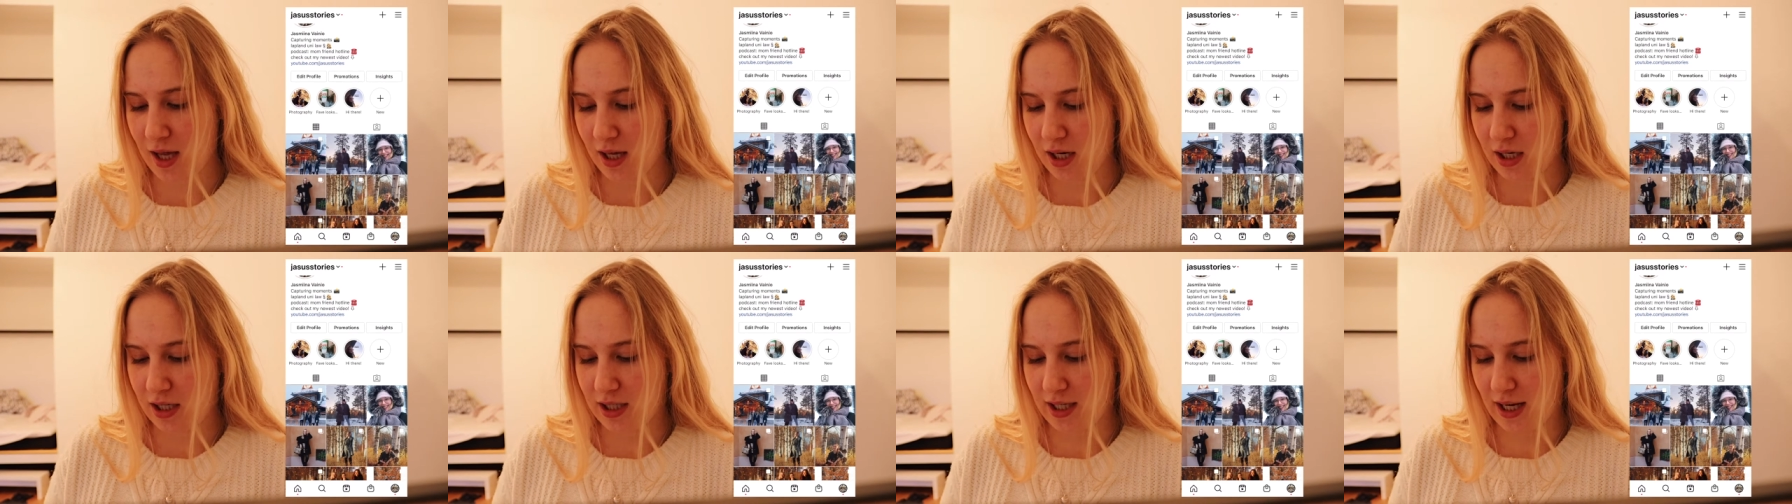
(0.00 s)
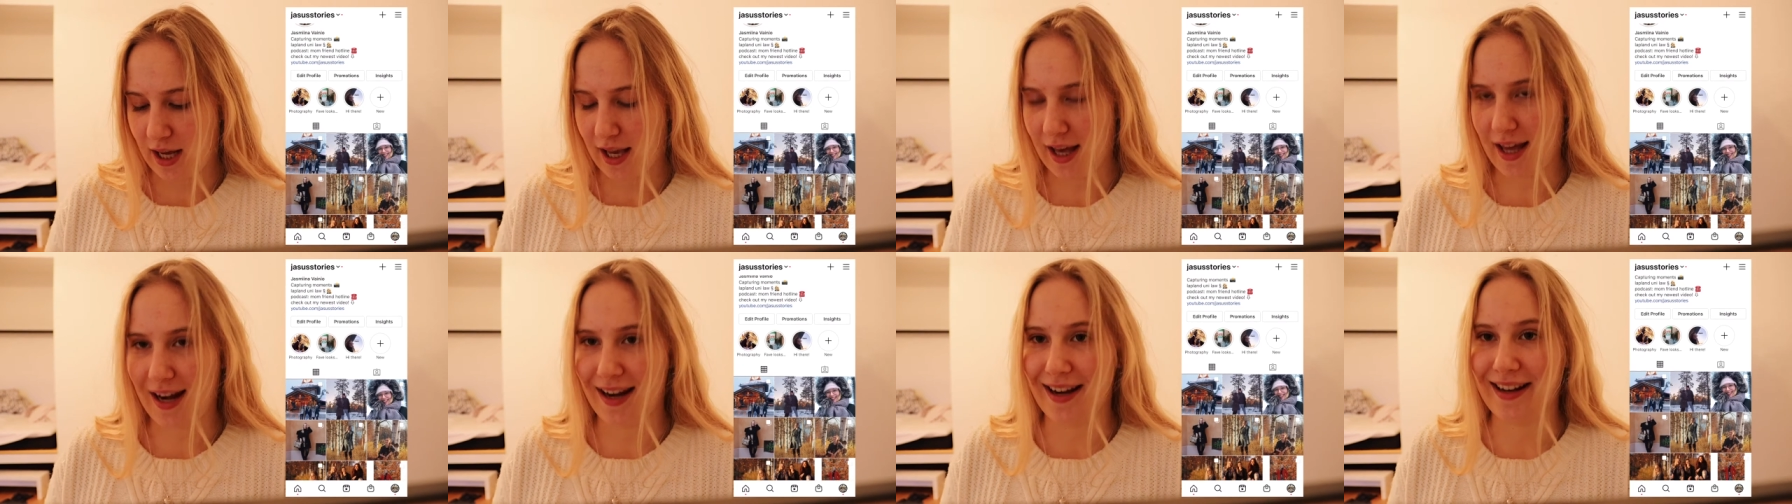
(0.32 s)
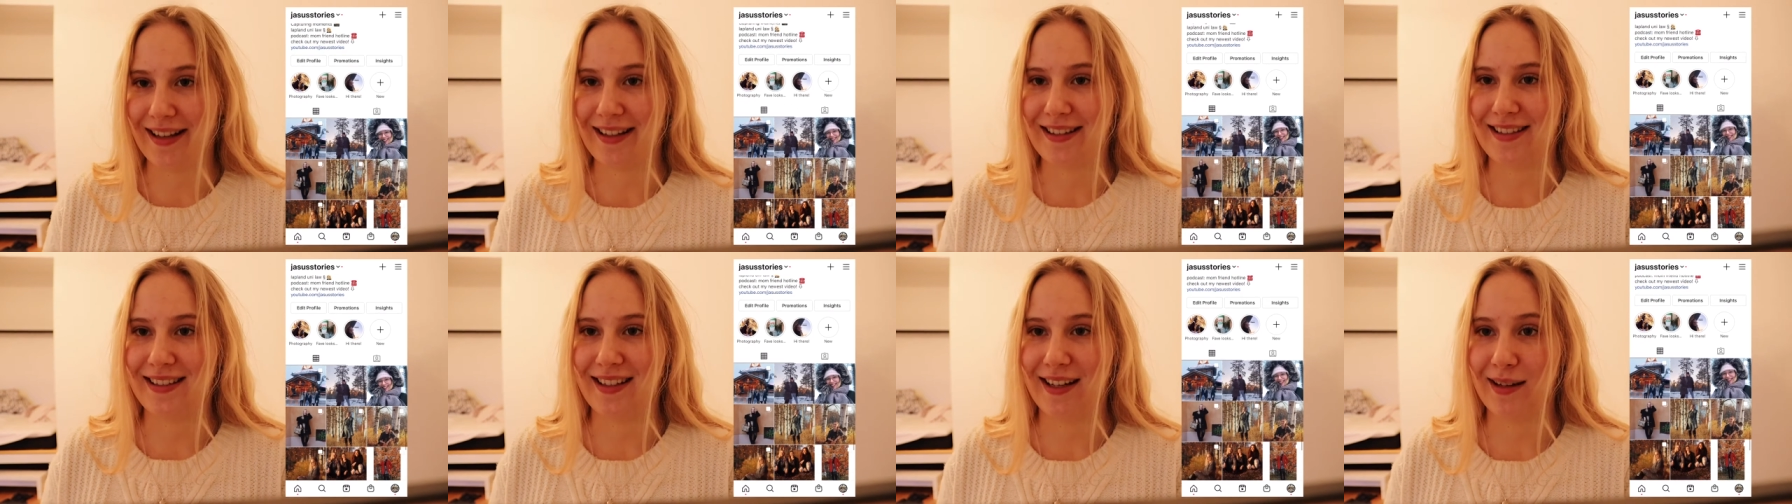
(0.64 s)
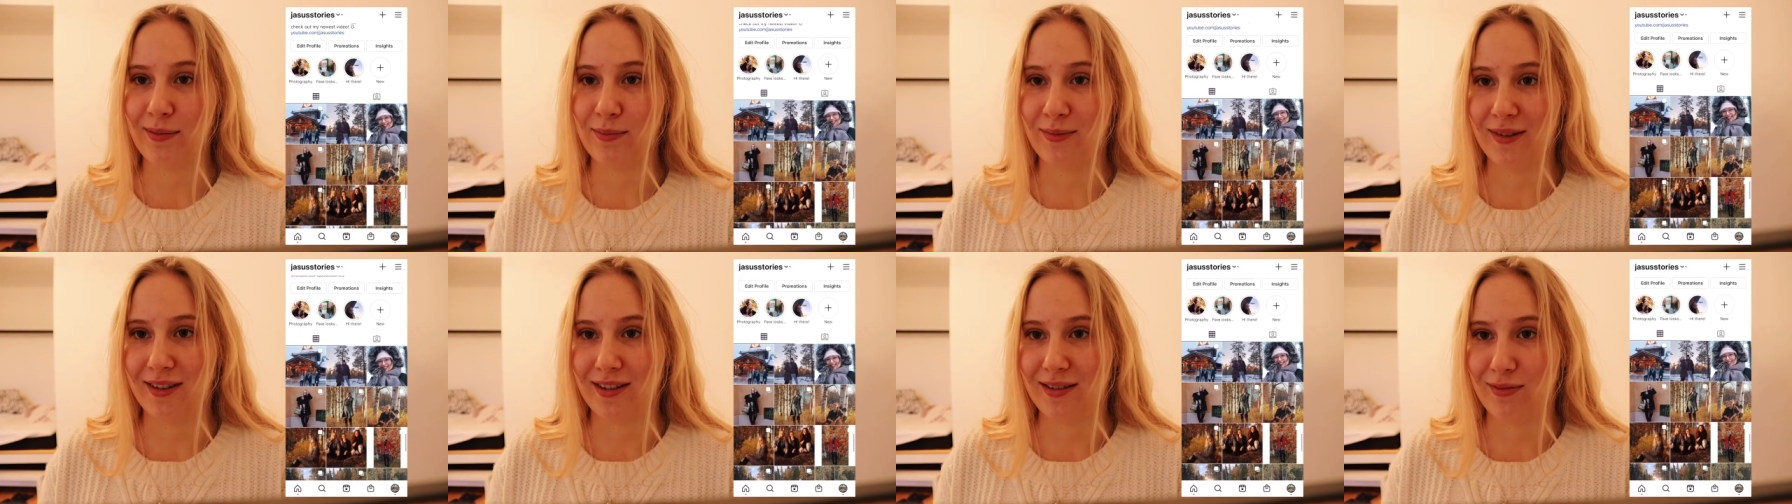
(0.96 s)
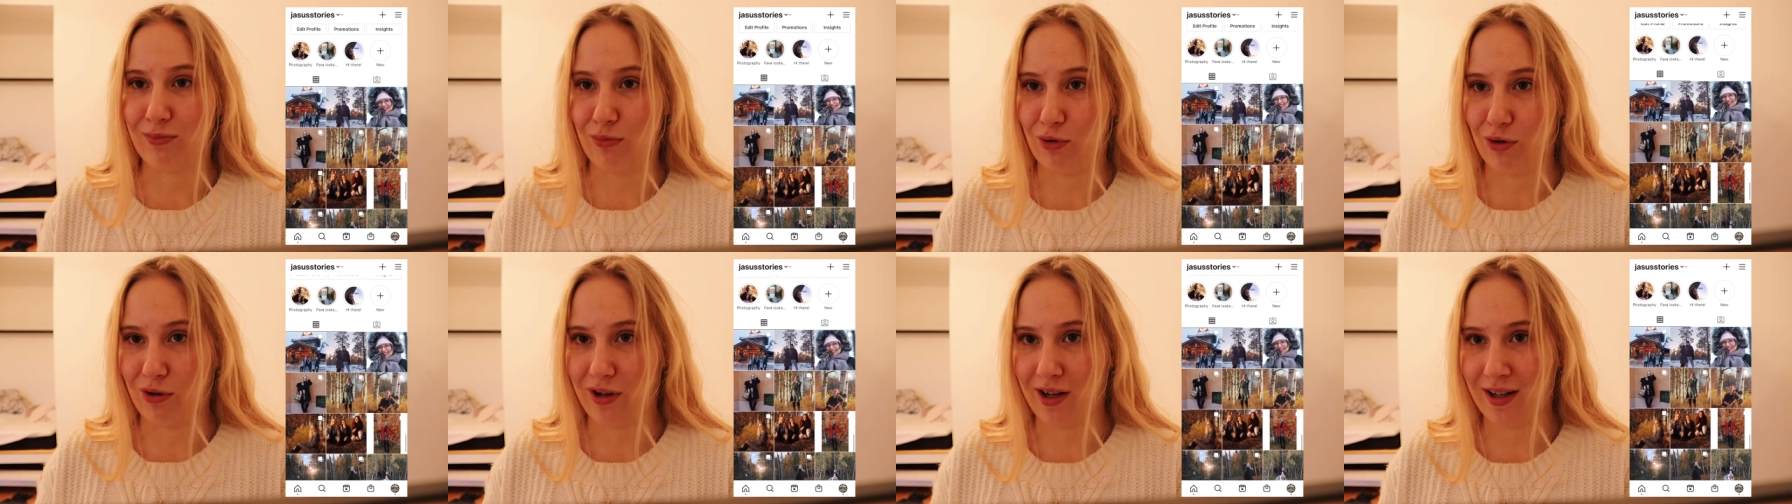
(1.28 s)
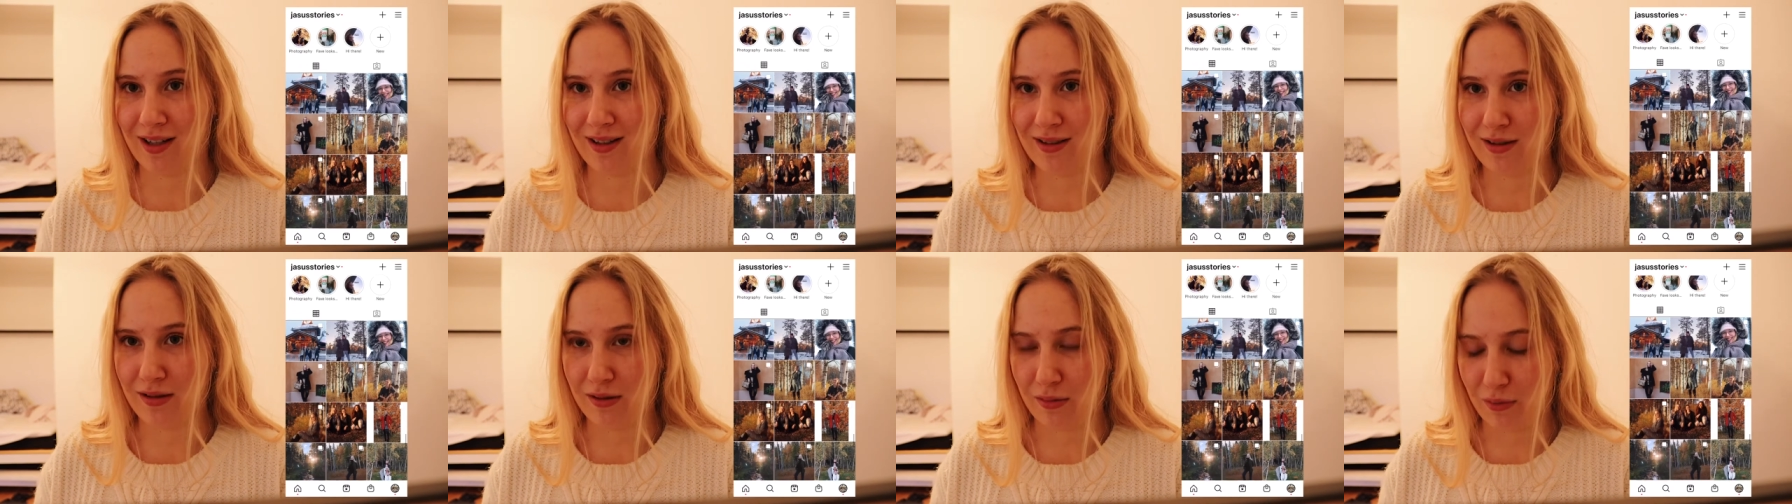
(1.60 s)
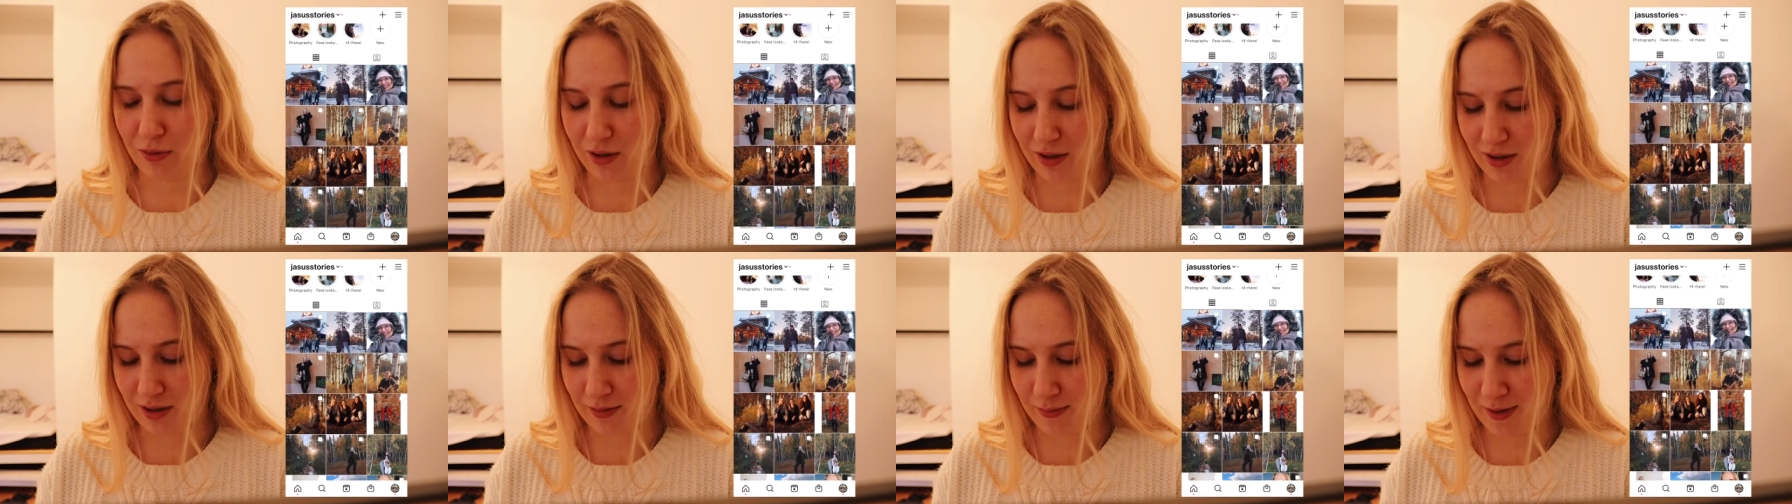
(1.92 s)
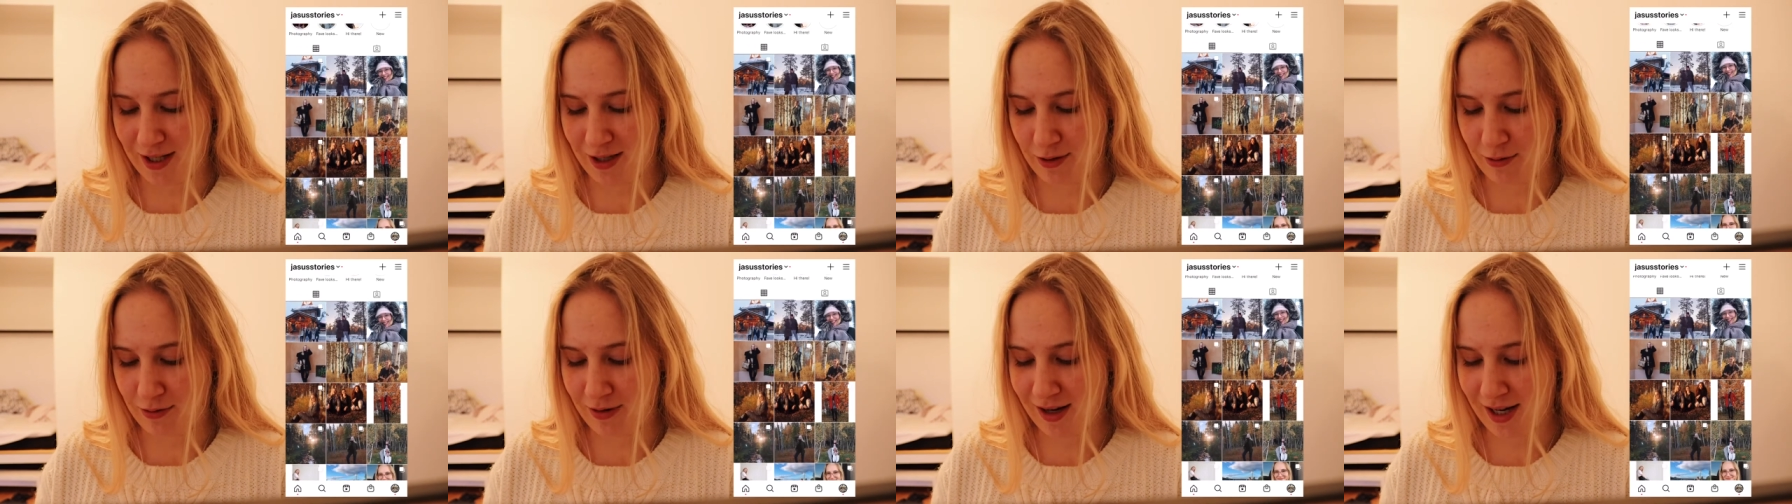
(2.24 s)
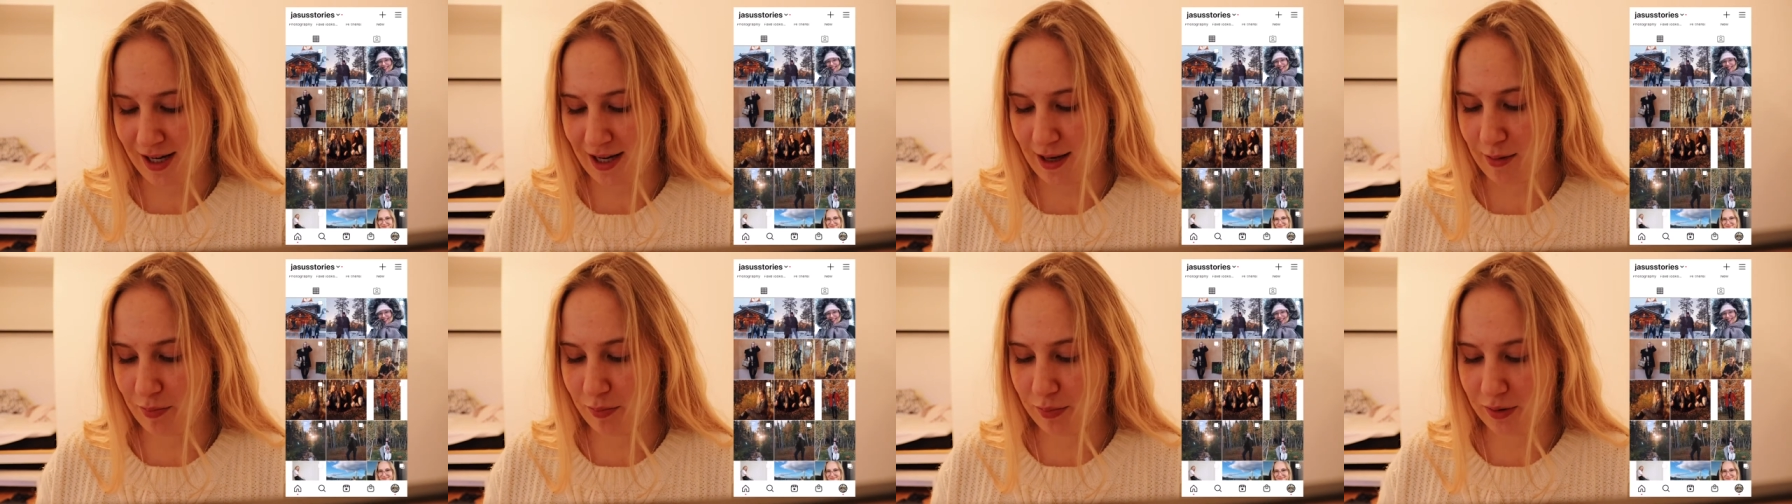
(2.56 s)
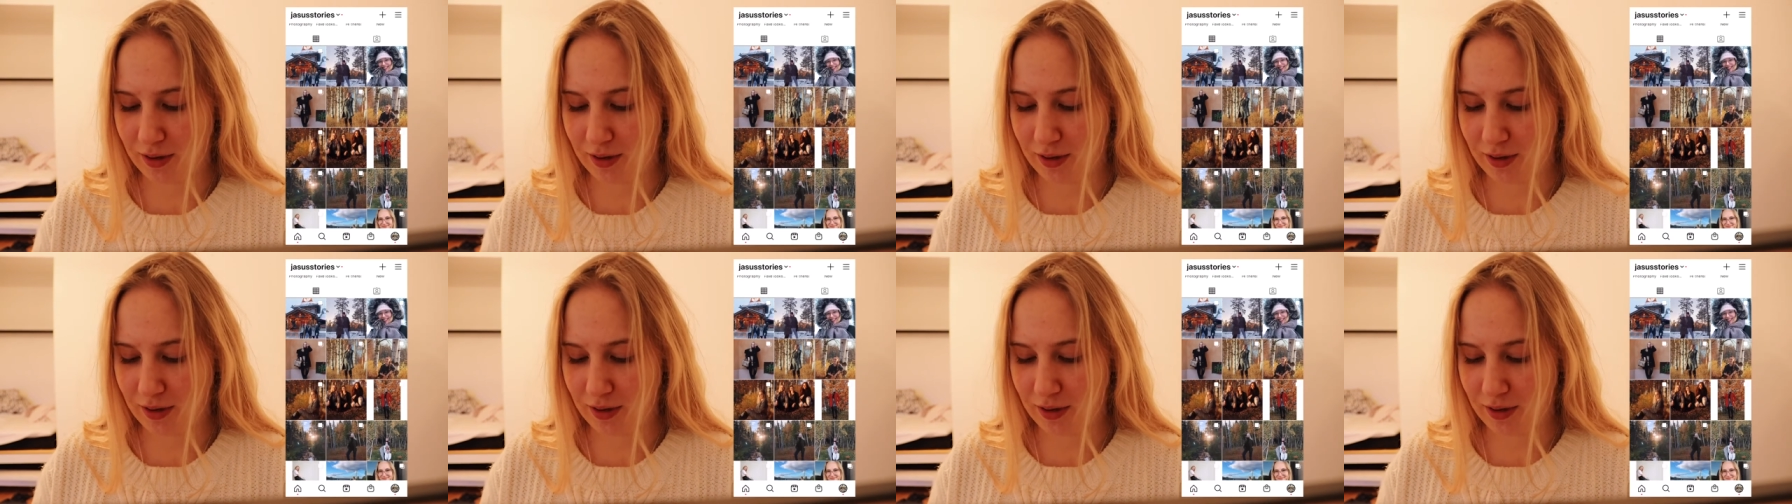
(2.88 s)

Jay had an exam this morning so I wanted to be quiet.